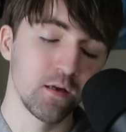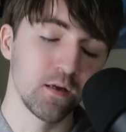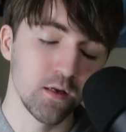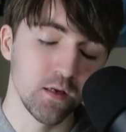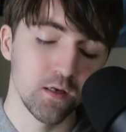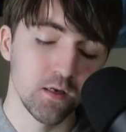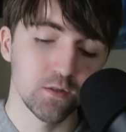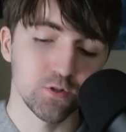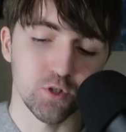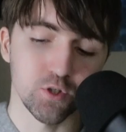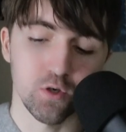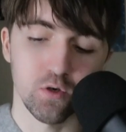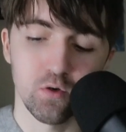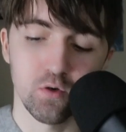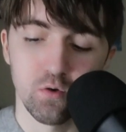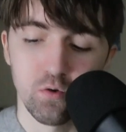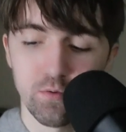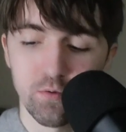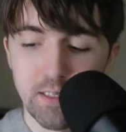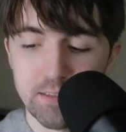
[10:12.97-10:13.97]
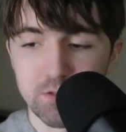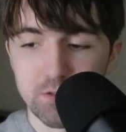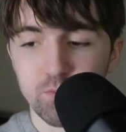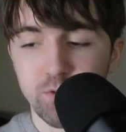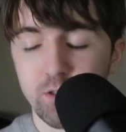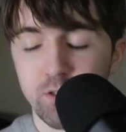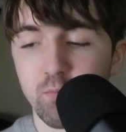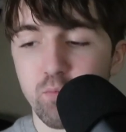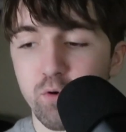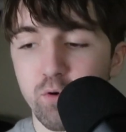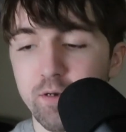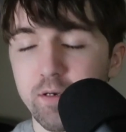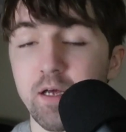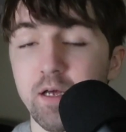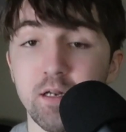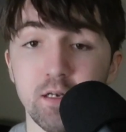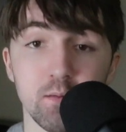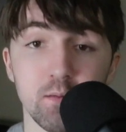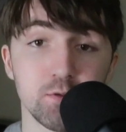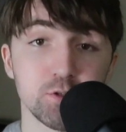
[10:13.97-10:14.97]
So that's really important.
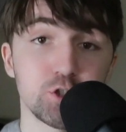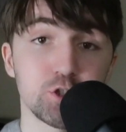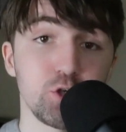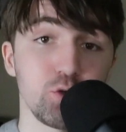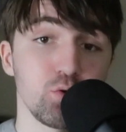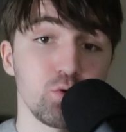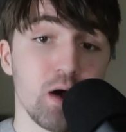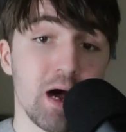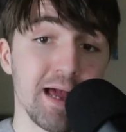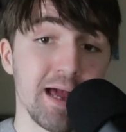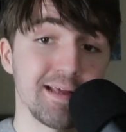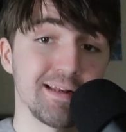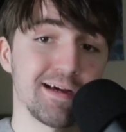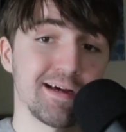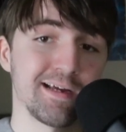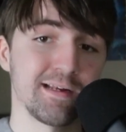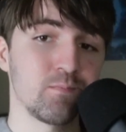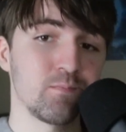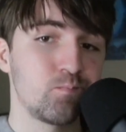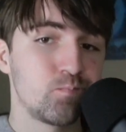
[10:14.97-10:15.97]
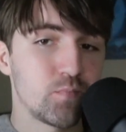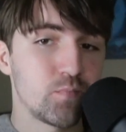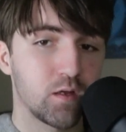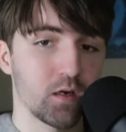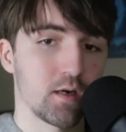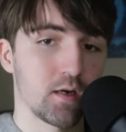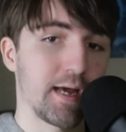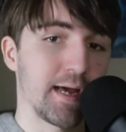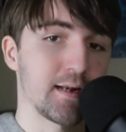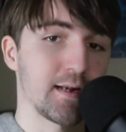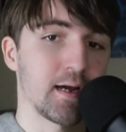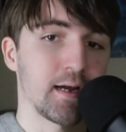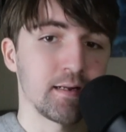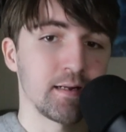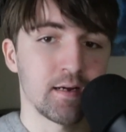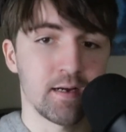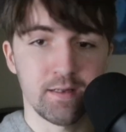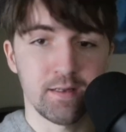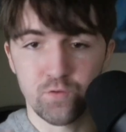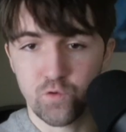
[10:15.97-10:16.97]
Number 2, iodine. Add
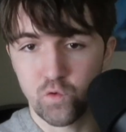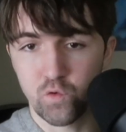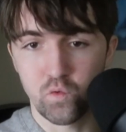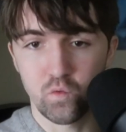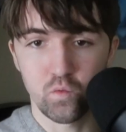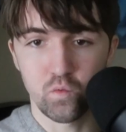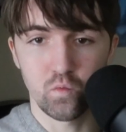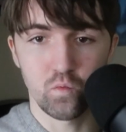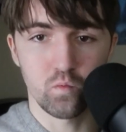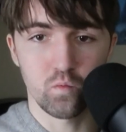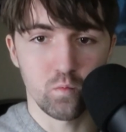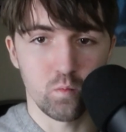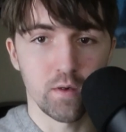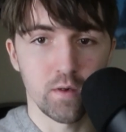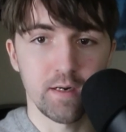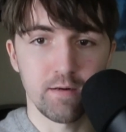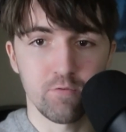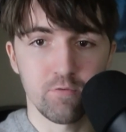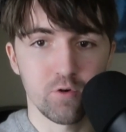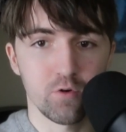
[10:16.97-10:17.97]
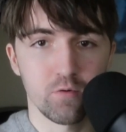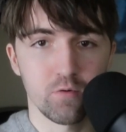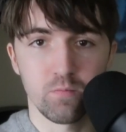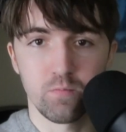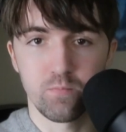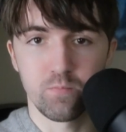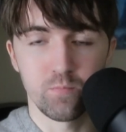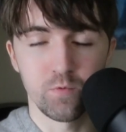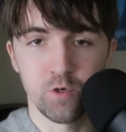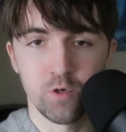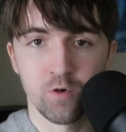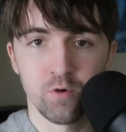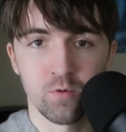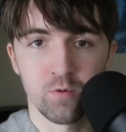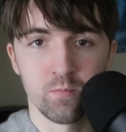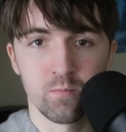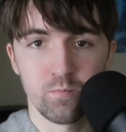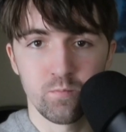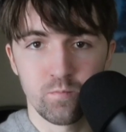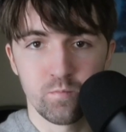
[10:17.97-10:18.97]
iodine to whatever
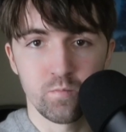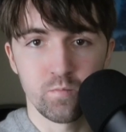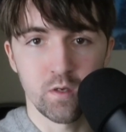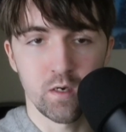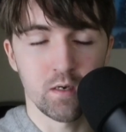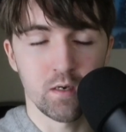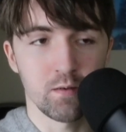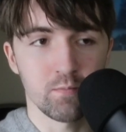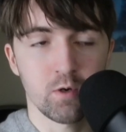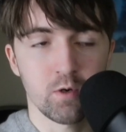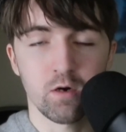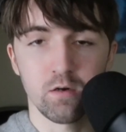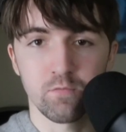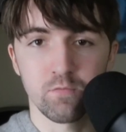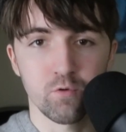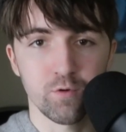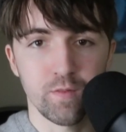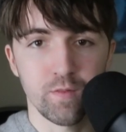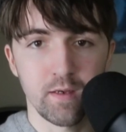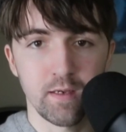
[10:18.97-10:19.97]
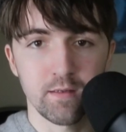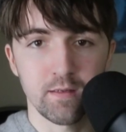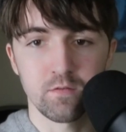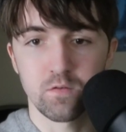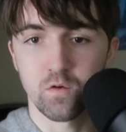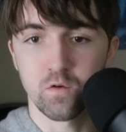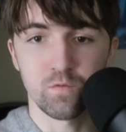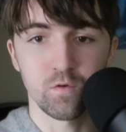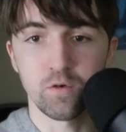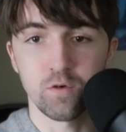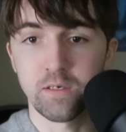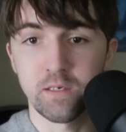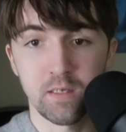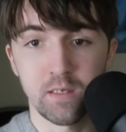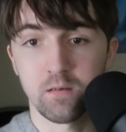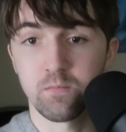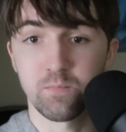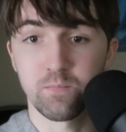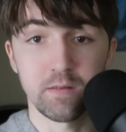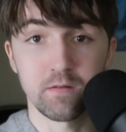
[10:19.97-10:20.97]
your carnivore thing is. So if you're
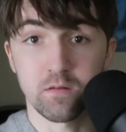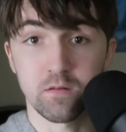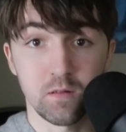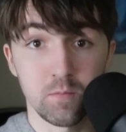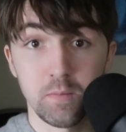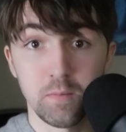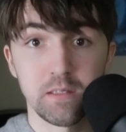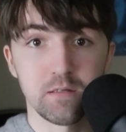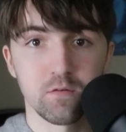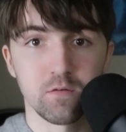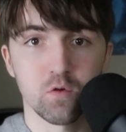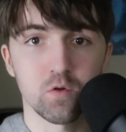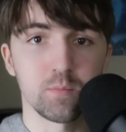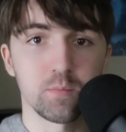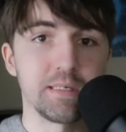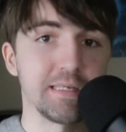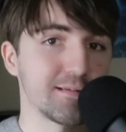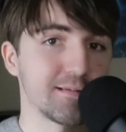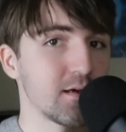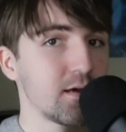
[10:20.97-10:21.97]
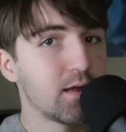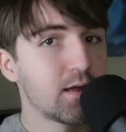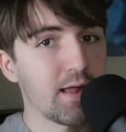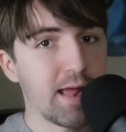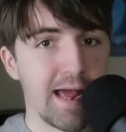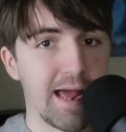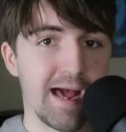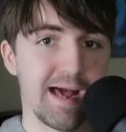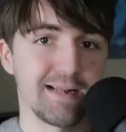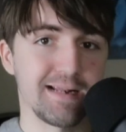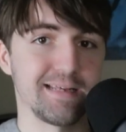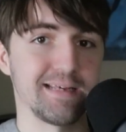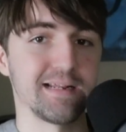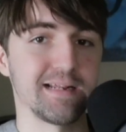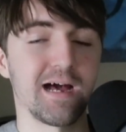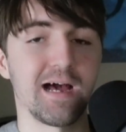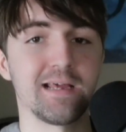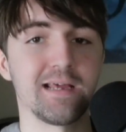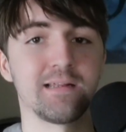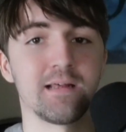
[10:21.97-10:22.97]
eating basically meat and only meat, add in
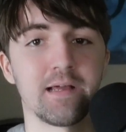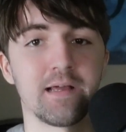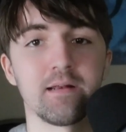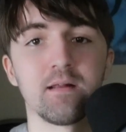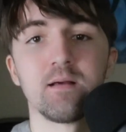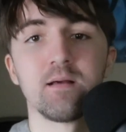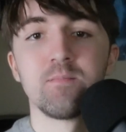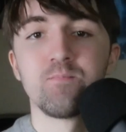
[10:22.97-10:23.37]
iodine.